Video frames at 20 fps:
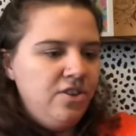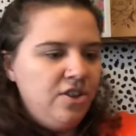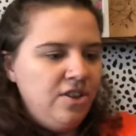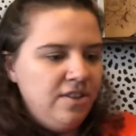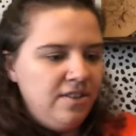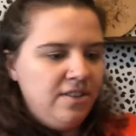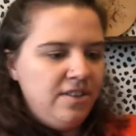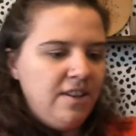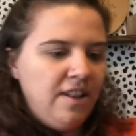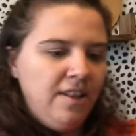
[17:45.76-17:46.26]

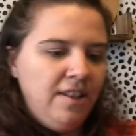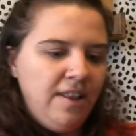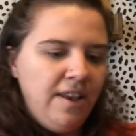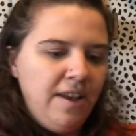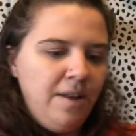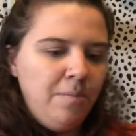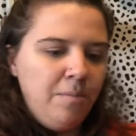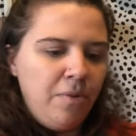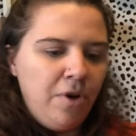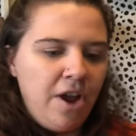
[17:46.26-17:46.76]
just
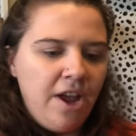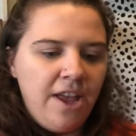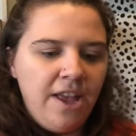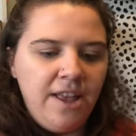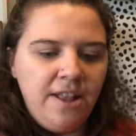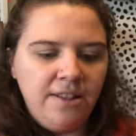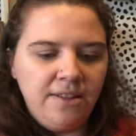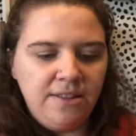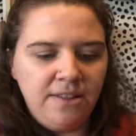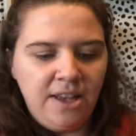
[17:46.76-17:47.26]
Elaine
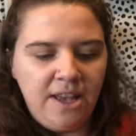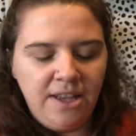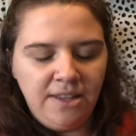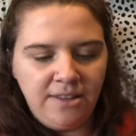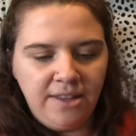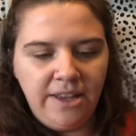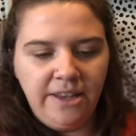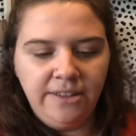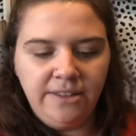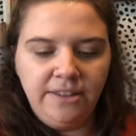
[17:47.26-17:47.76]
Bryant,
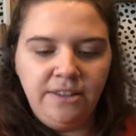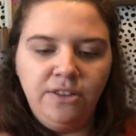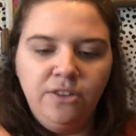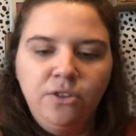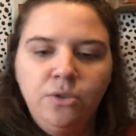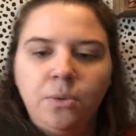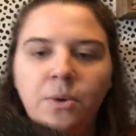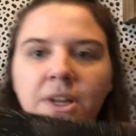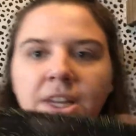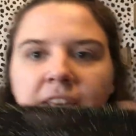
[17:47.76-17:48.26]
size
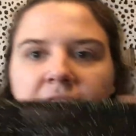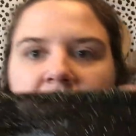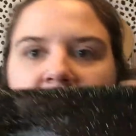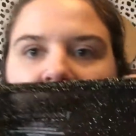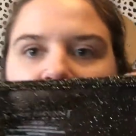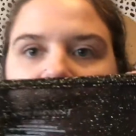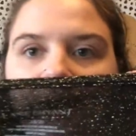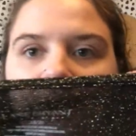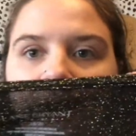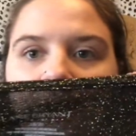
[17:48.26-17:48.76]

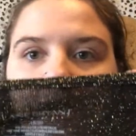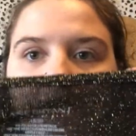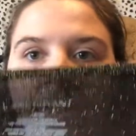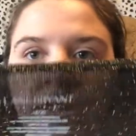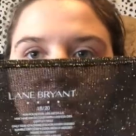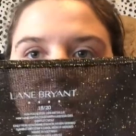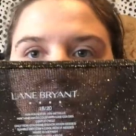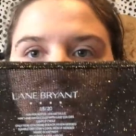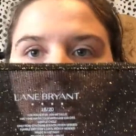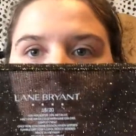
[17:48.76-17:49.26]
18-20.
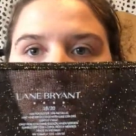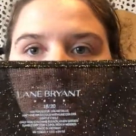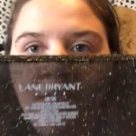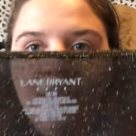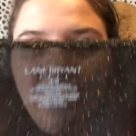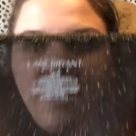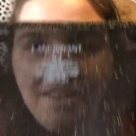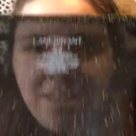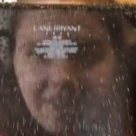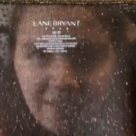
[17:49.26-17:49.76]

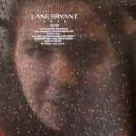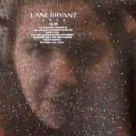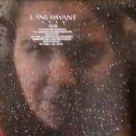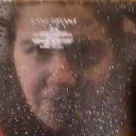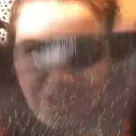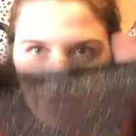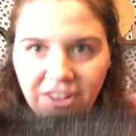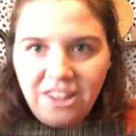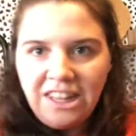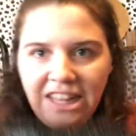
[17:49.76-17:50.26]
Clearly,